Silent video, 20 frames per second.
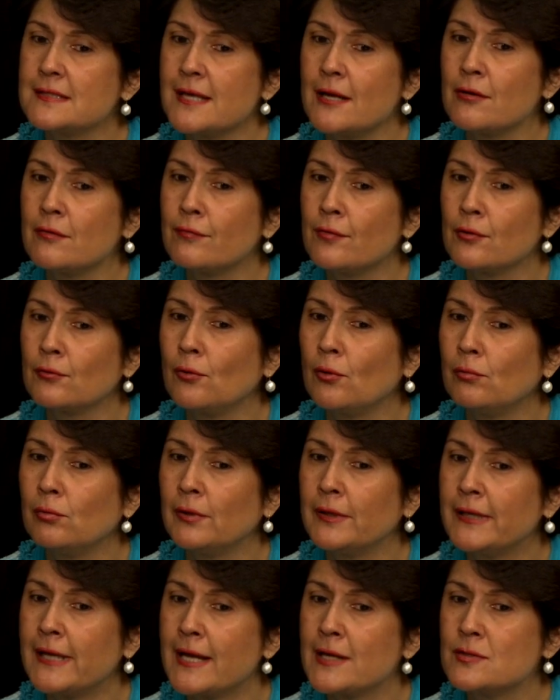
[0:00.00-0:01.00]
the Center for
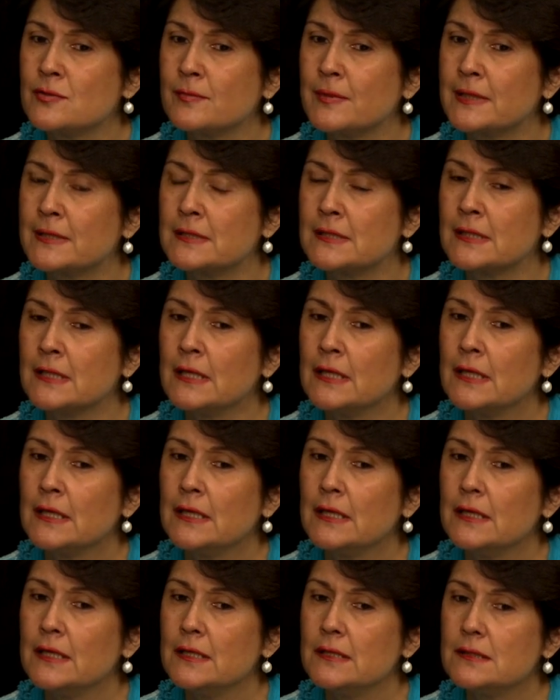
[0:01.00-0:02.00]
Global Engagement
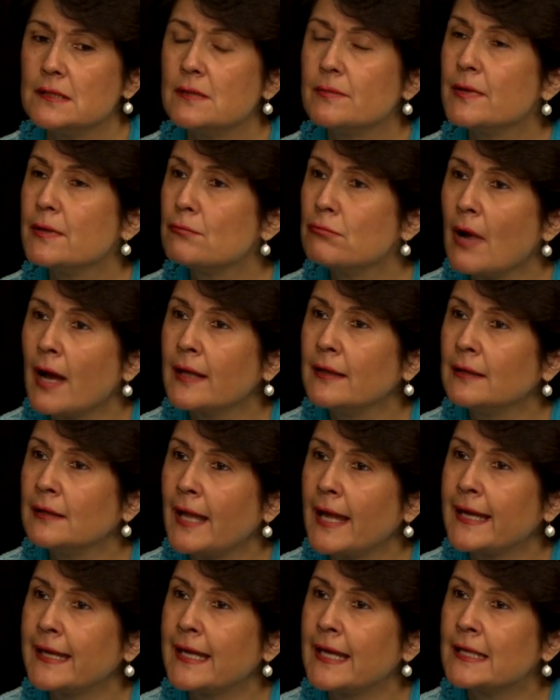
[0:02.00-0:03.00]
to be run
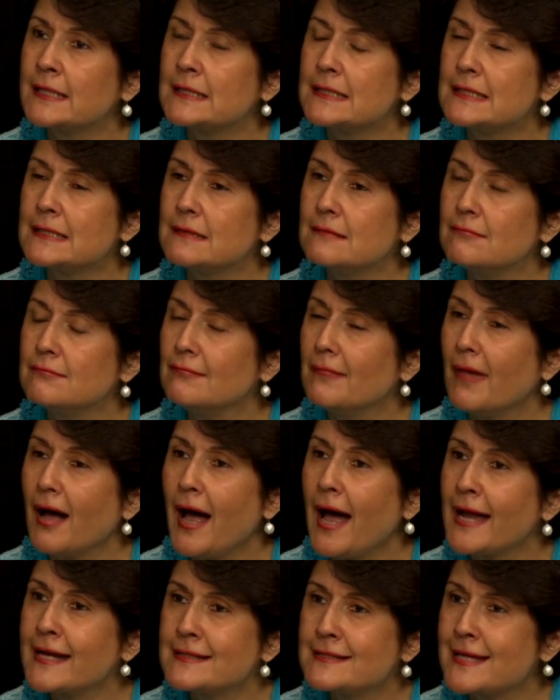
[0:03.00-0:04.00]
like a
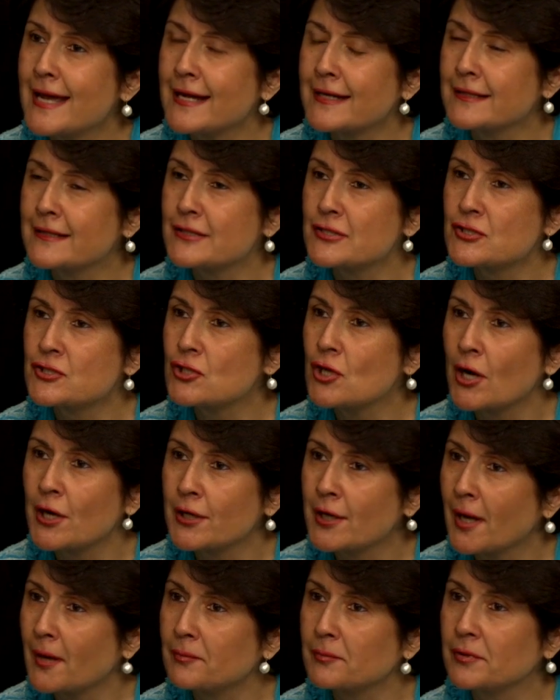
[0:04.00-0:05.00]
high-tech
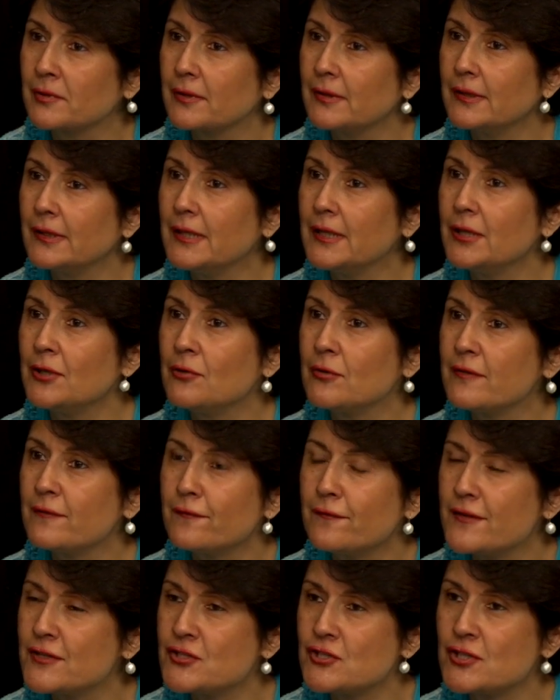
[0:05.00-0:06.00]
startup, you know,
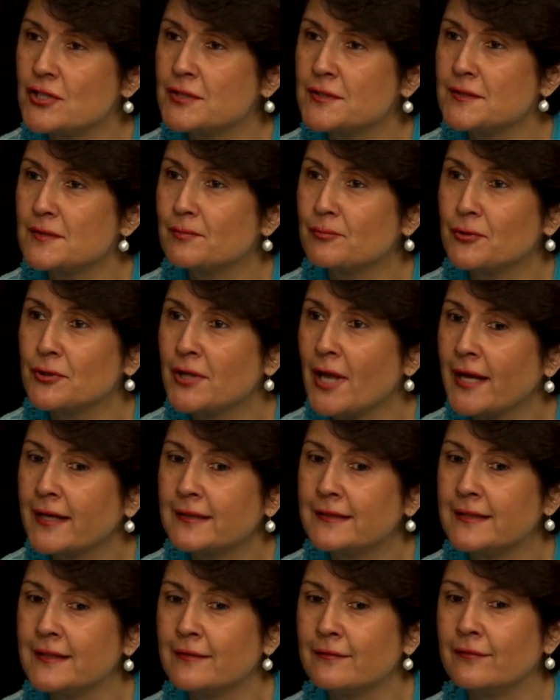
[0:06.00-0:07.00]
efficient,
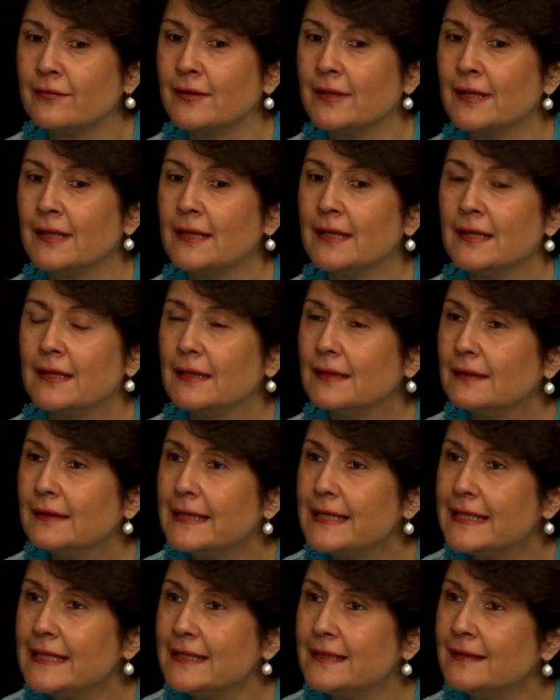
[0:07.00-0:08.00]
productive,
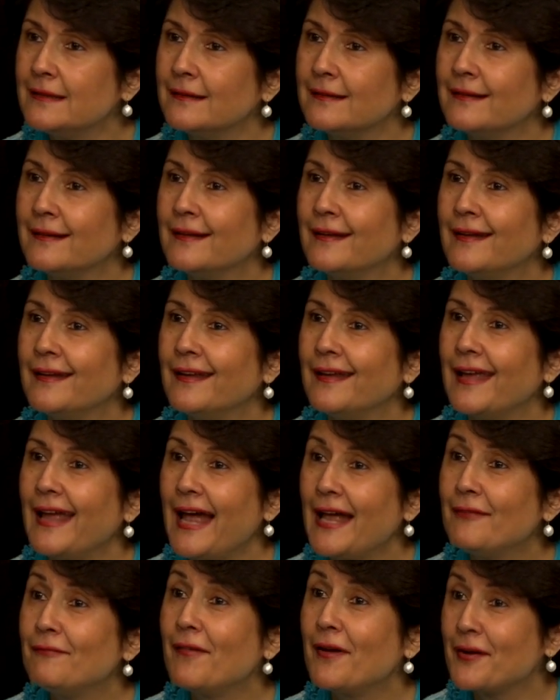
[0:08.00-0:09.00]
lean,
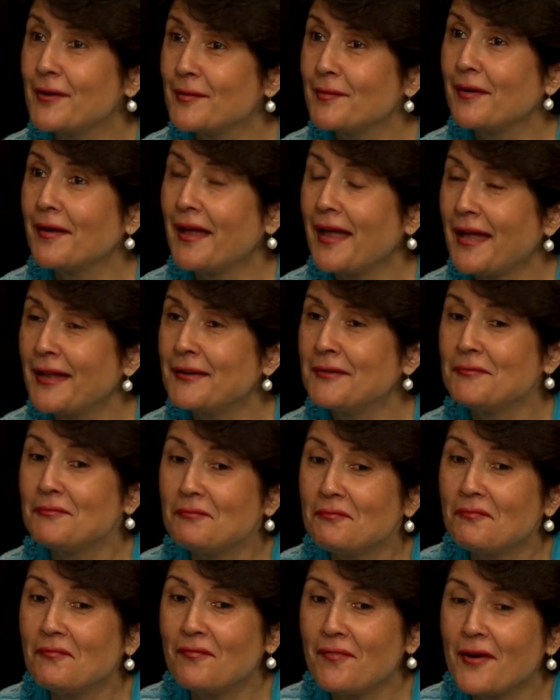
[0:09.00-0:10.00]
and
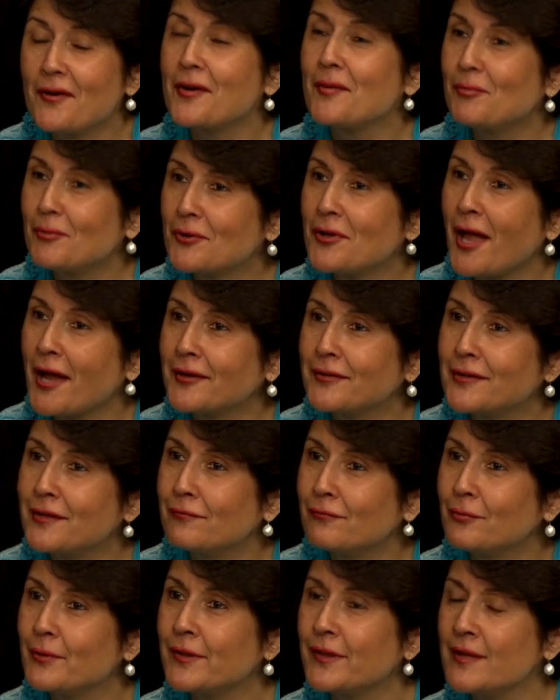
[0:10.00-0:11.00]
very
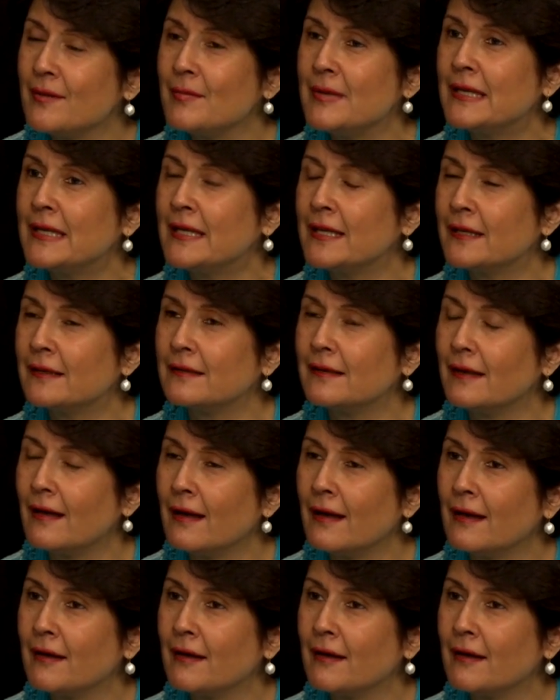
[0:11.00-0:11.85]
productive with immediate